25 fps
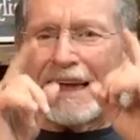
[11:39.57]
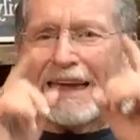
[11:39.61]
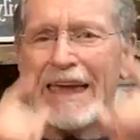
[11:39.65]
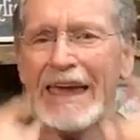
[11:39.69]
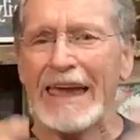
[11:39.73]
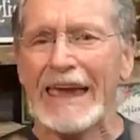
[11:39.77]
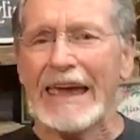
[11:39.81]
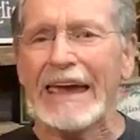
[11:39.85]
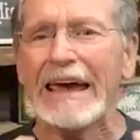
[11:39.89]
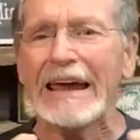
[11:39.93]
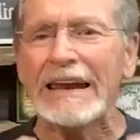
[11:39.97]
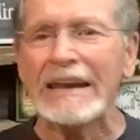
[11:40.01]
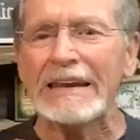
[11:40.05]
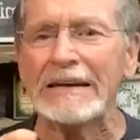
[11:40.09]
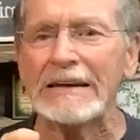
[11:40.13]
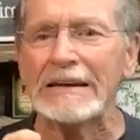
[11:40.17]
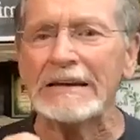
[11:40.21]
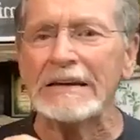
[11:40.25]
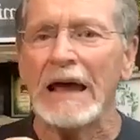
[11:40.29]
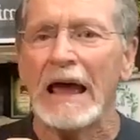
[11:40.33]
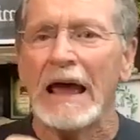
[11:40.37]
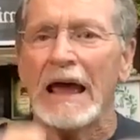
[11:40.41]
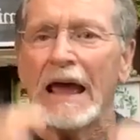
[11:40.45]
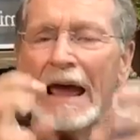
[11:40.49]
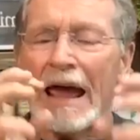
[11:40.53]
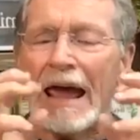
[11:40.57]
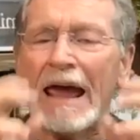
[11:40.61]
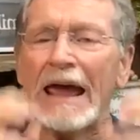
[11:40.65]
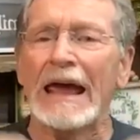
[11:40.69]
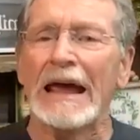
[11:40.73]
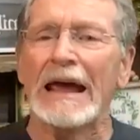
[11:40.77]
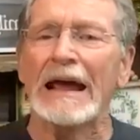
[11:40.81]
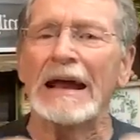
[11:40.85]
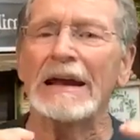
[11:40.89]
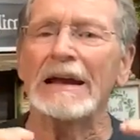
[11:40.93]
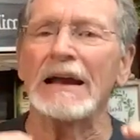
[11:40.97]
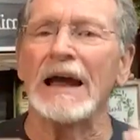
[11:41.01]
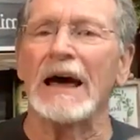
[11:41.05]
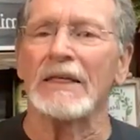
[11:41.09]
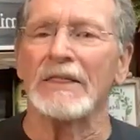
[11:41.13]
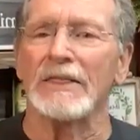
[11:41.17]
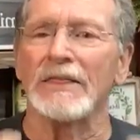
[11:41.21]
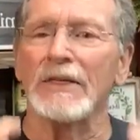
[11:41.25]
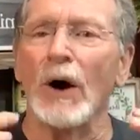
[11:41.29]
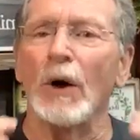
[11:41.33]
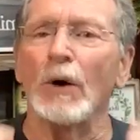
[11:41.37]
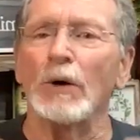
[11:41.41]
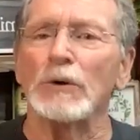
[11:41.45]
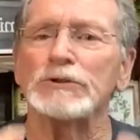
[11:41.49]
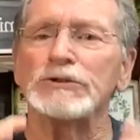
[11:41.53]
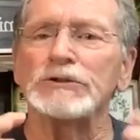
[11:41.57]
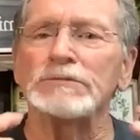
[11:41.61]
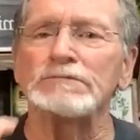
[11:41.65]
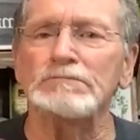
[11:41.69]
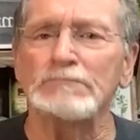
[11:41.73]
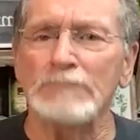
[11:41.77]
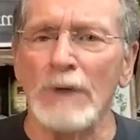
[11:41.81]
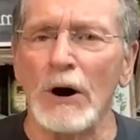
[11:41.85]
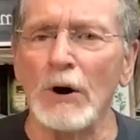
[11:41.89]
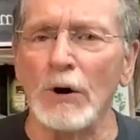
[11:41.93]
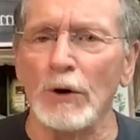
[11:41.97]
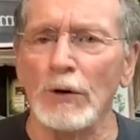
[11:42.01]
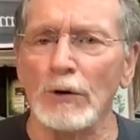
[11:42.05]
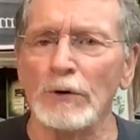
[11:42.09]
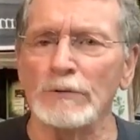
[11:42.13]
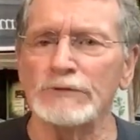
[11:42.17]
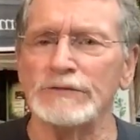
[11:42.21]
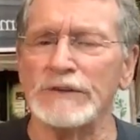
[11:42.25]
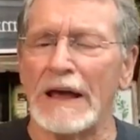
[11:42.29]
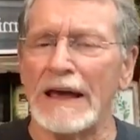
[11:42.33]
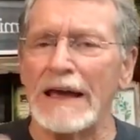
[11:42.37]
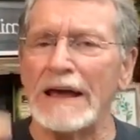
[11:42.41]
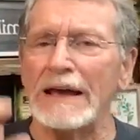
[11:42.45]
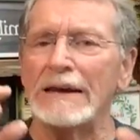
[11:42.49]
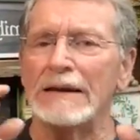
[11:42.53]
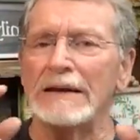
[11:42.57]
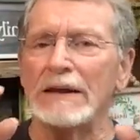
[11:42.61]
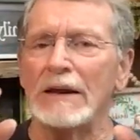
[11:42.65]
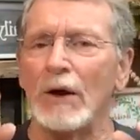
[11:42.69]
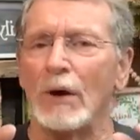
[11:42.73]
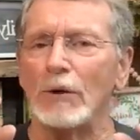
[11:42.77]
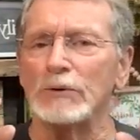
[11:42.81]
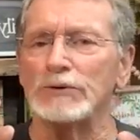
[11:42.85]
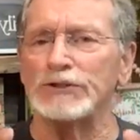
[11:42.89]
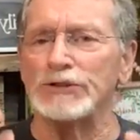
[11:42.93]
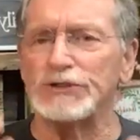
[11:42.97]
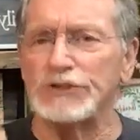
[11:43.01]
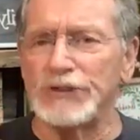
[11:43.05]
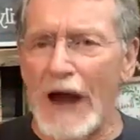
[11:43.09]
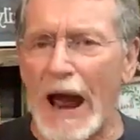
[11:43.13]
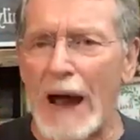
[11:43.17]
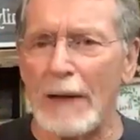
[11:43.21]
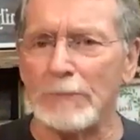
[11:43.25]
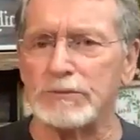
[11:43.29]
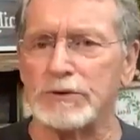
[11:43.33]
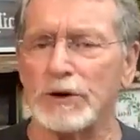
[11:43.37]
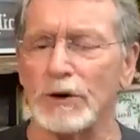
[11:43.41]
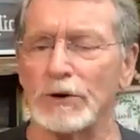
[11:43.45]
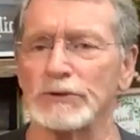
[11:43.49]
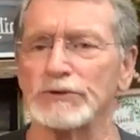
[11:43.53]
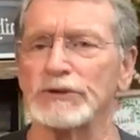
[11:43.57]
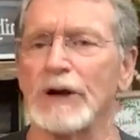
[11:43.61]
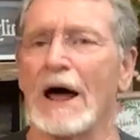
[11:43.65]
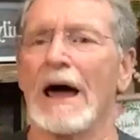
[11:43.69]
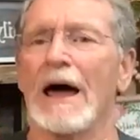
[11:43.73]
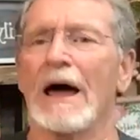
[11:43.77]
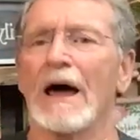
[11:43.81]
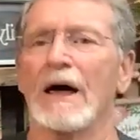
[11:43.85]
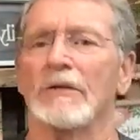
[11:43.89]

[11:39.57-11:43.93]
hidden in those moves, in those chapters,